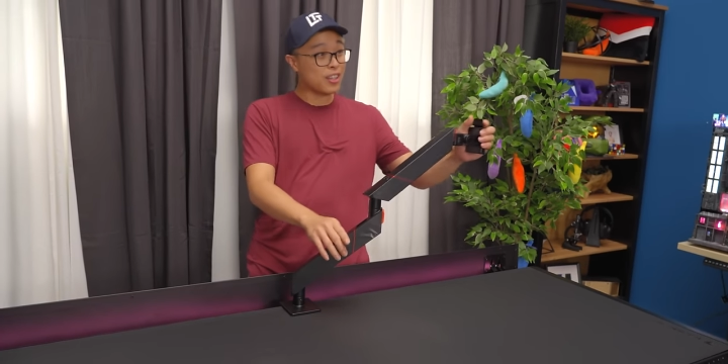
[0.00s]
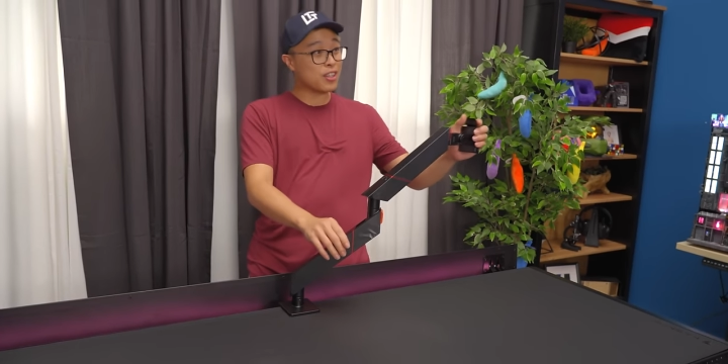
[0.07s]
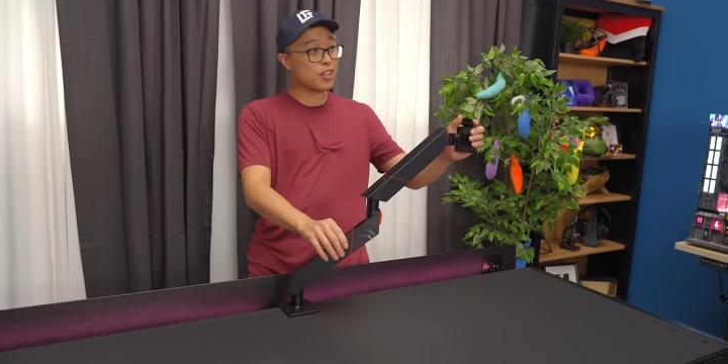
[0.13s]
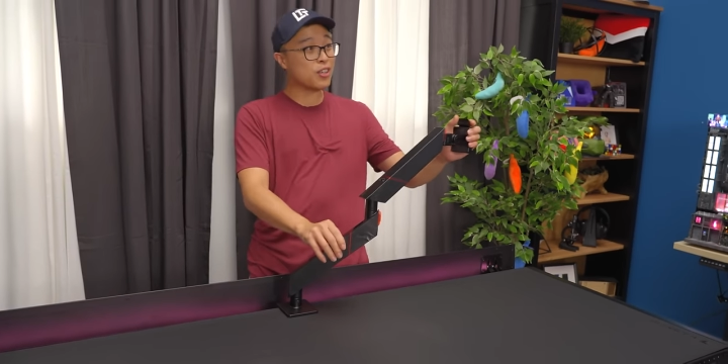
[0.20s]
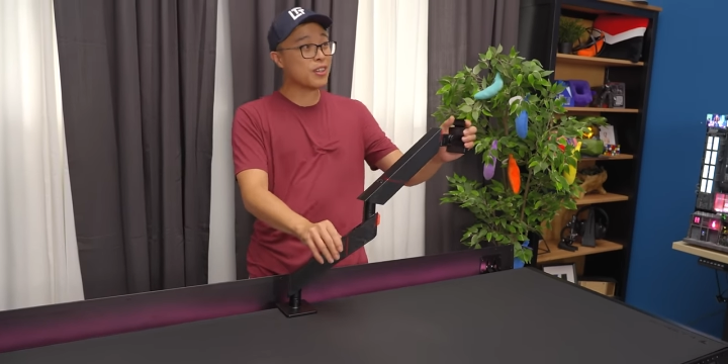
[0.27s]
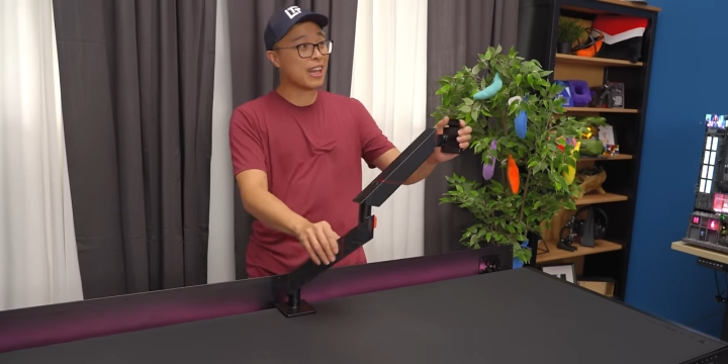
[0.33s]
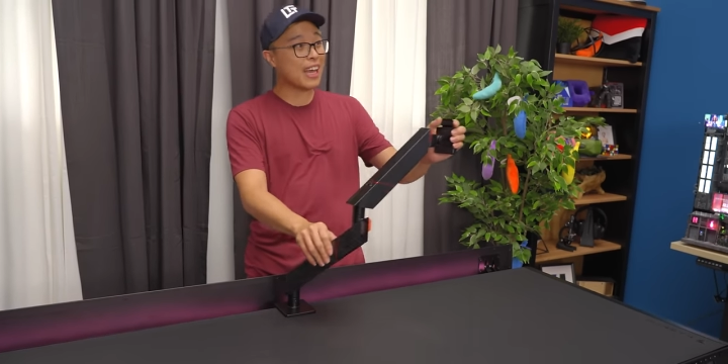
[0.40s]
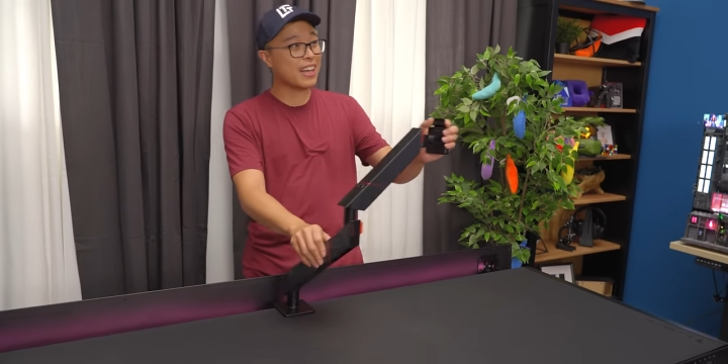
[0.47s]
Do
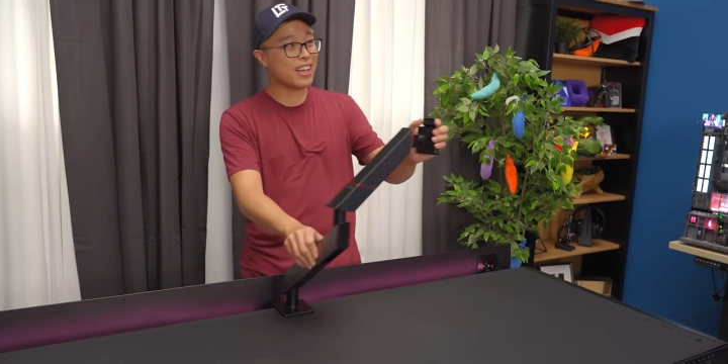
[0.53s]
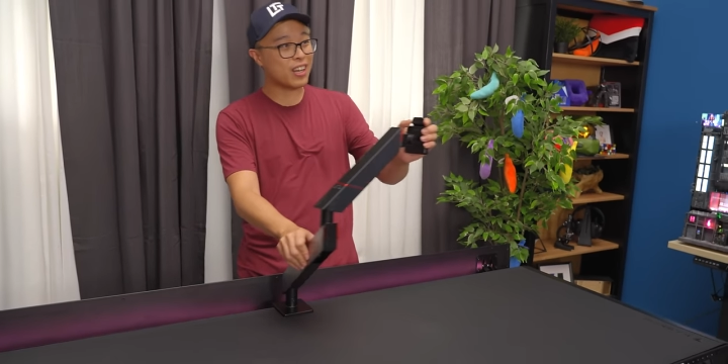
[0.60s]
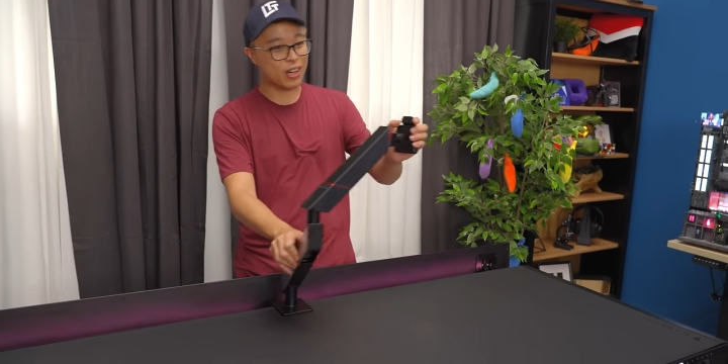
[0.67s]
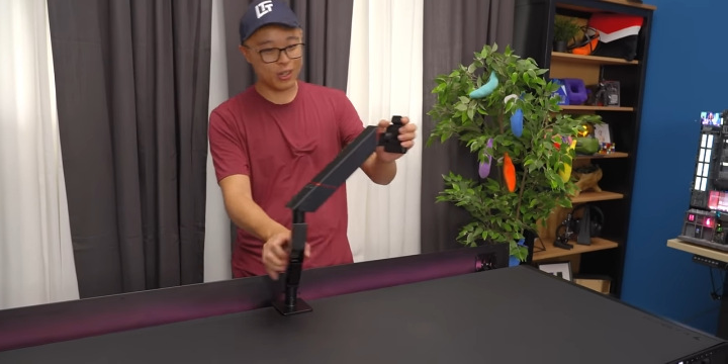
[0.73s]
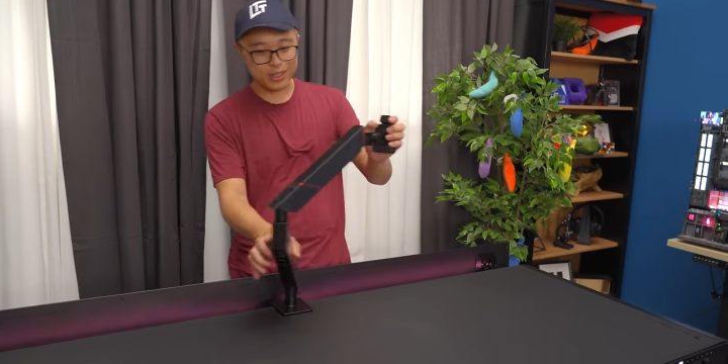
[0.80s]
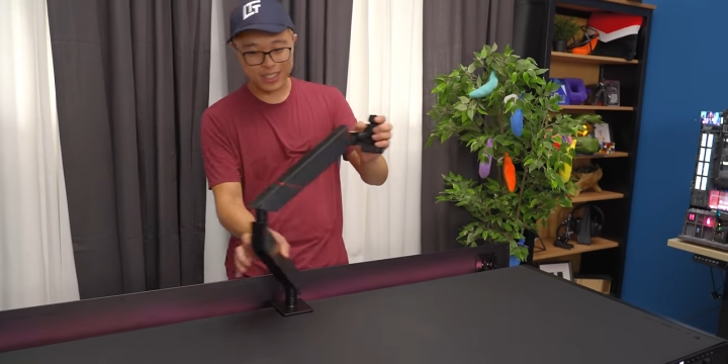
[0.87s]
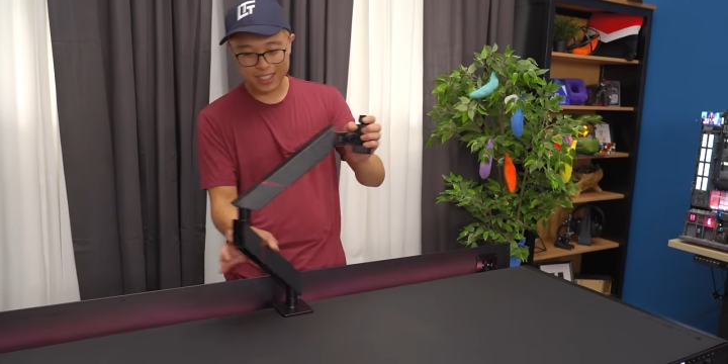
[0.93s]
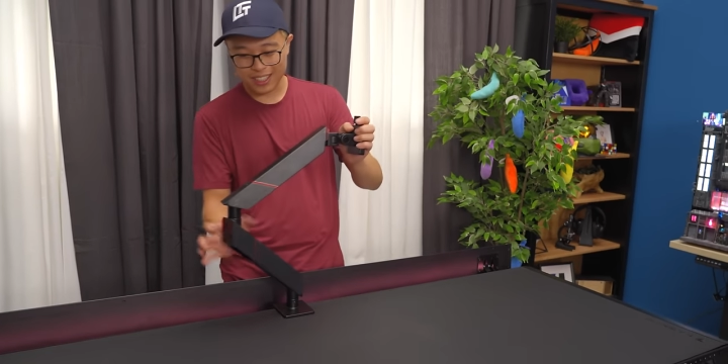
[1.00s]
you like it,
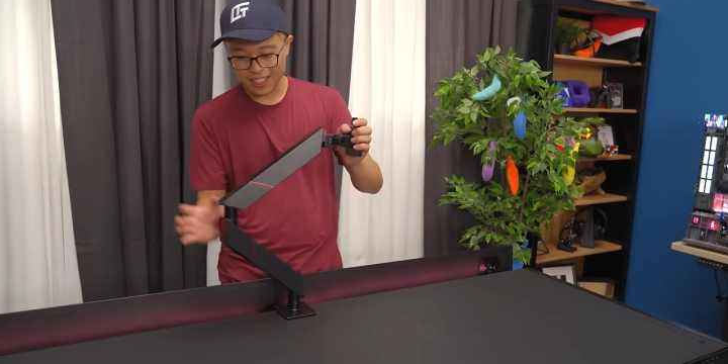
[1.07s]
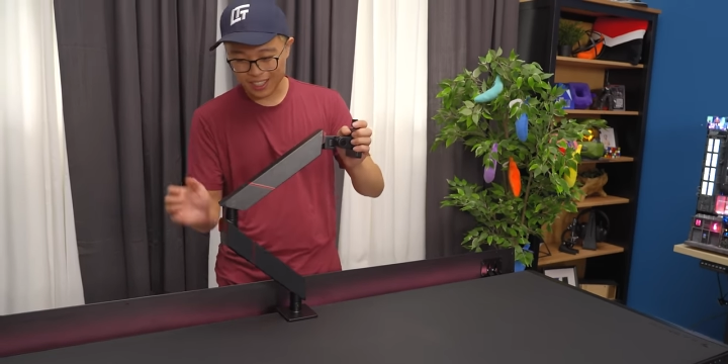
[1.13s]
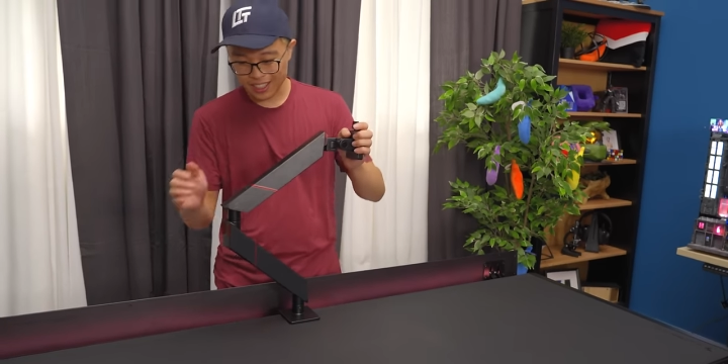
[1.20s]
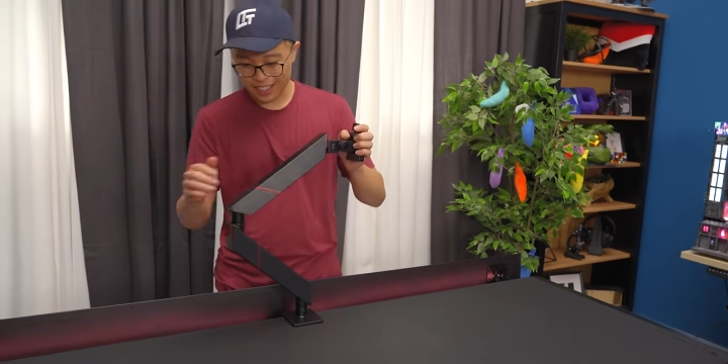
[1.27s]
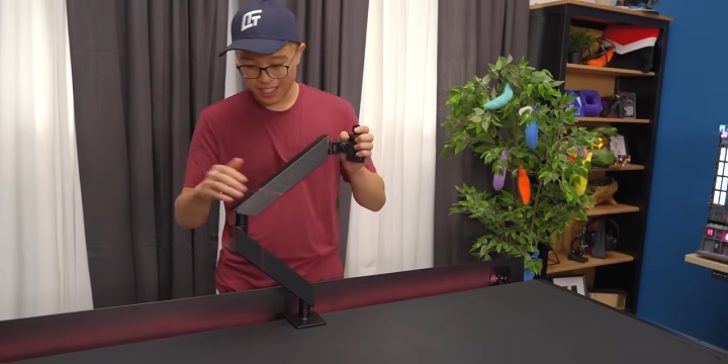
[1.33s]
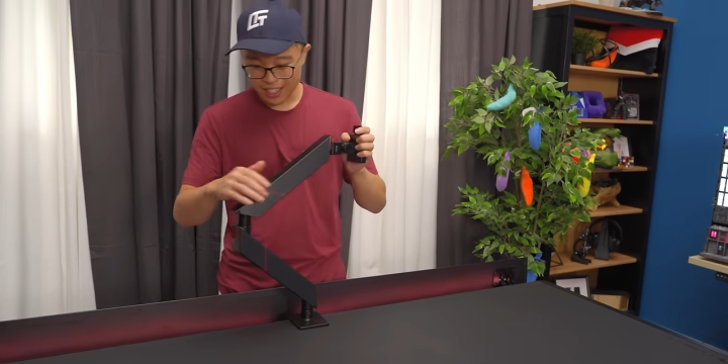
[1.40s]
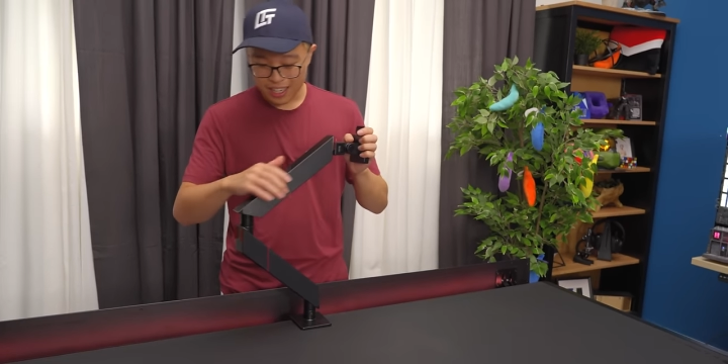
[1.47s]
Colton? I like Take it.